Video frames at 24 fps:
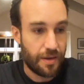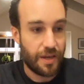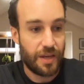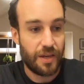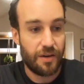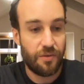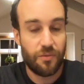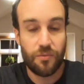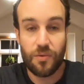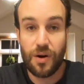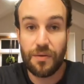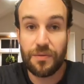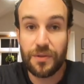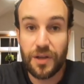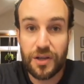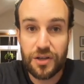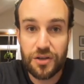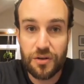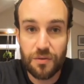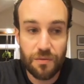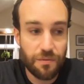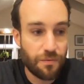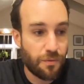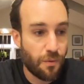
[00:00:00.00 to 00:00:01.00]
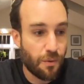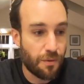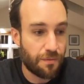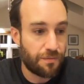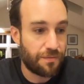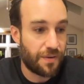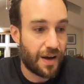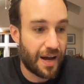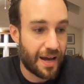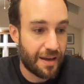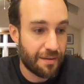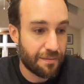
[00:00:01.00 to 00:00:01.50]
in Revelation
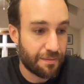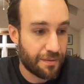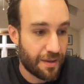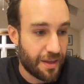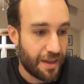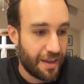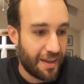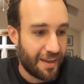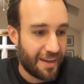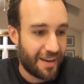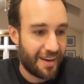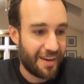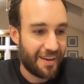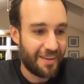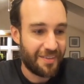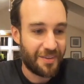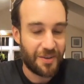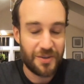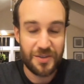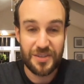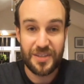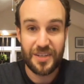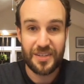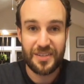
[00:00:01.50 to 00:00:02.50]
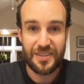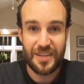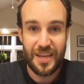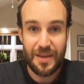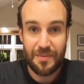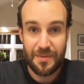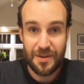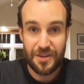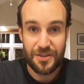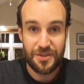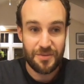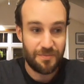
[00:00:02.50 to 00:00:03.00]
4:5, there's this
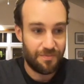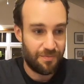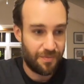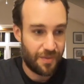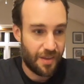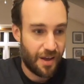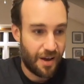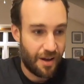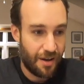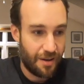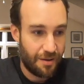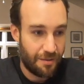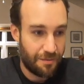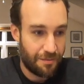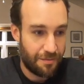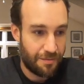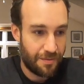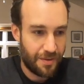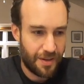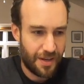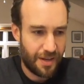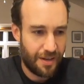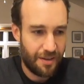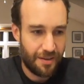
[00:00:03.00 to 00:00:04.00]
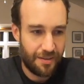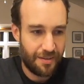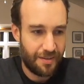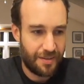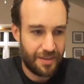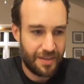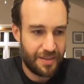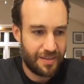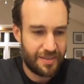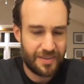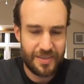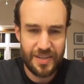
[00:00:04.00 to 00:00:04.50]
image of,
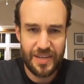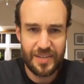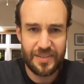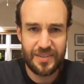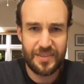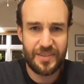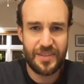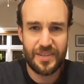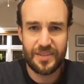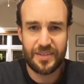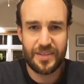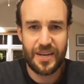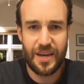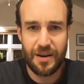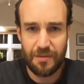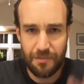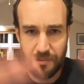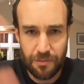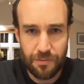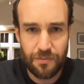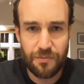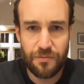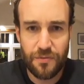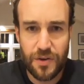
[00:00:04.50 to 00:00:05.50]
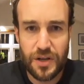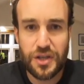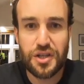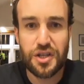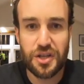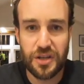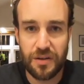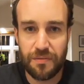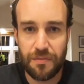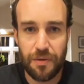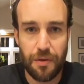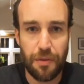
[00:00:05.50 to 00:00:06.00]
it's this kind of
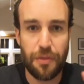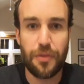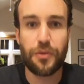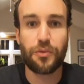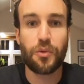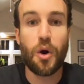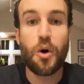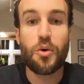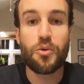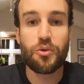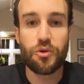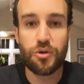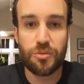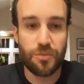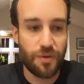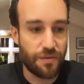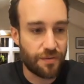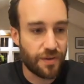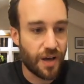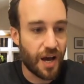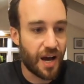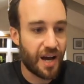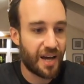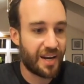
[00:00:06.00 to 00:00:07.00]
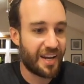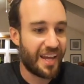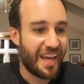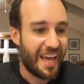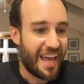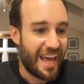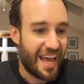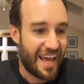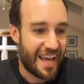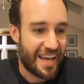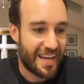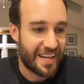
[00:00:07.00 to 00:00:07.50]
vision of the throne room of God,
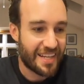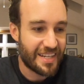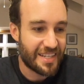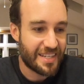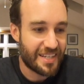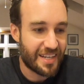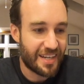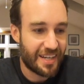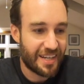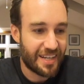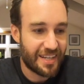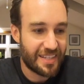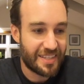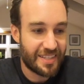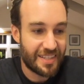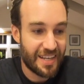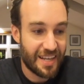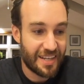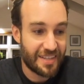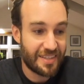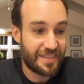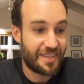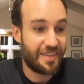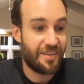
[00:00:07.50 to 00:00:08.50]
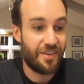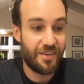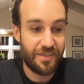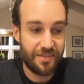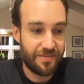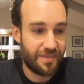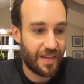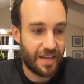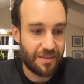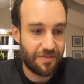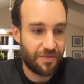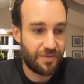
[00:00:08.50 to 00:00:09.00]
and it says
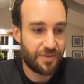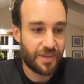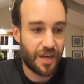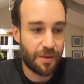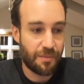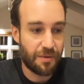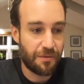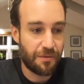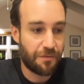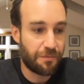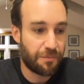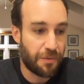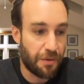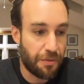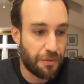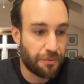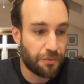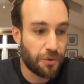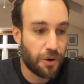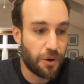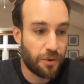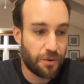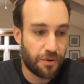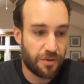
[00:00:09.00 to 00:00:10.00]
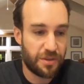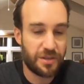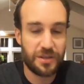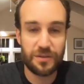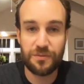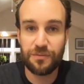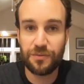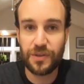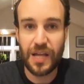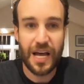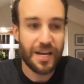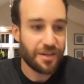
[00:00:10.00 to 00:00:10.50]
that coming from the throne are these
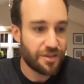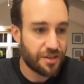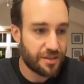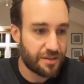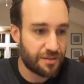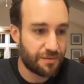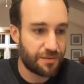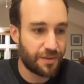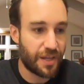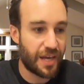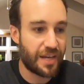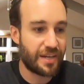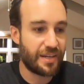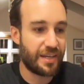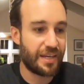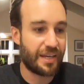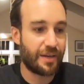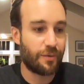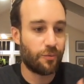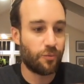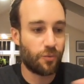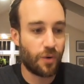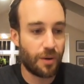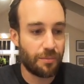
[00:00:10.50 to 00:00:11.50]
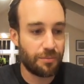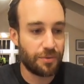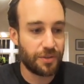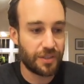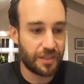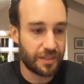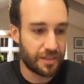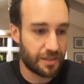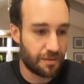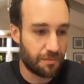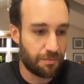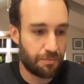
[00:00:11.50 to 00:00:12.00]
flashes of lightning and
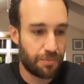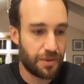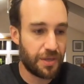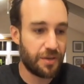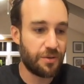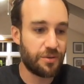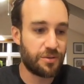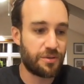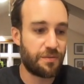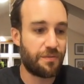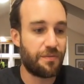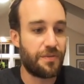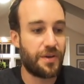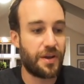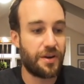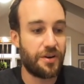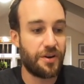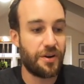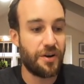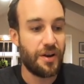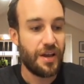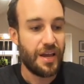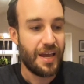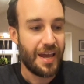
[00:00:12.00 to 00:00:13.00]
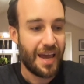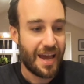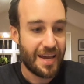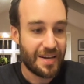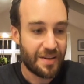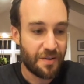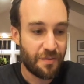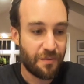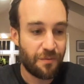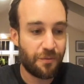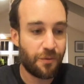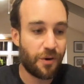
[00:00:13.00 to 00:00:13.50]
rumblings and peals of thunder, and
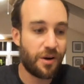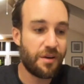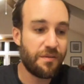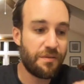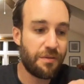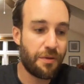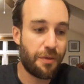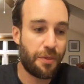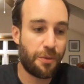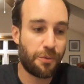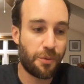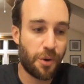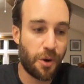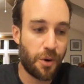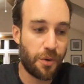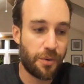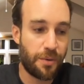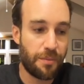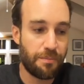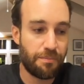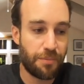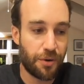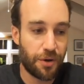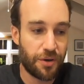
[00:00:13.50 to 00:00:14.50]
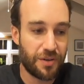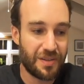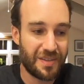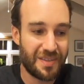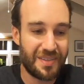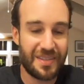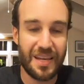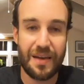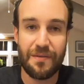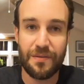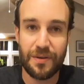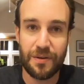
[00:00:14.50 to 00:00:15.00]
in front of the throne burn
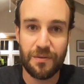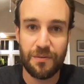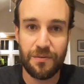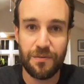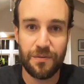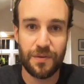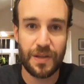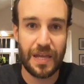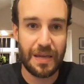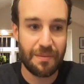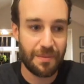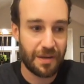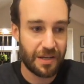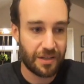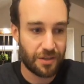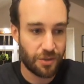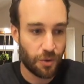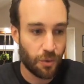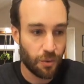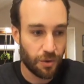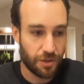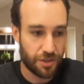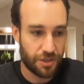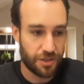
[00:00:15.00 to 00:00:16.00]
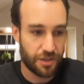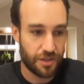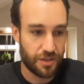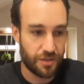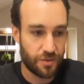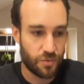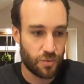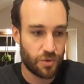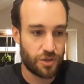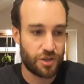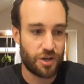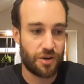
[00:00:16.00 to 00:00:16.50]
7 flaming
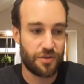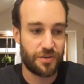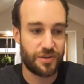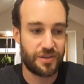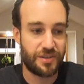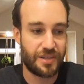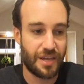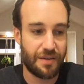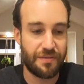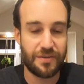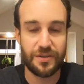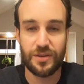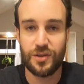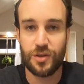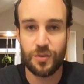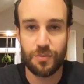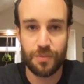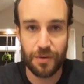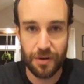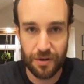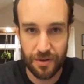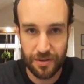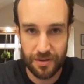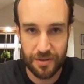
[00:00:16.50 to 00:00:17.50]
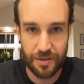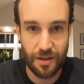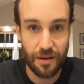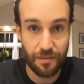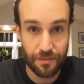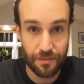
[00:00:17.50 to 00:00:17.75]
torches, which are the 7 spirits of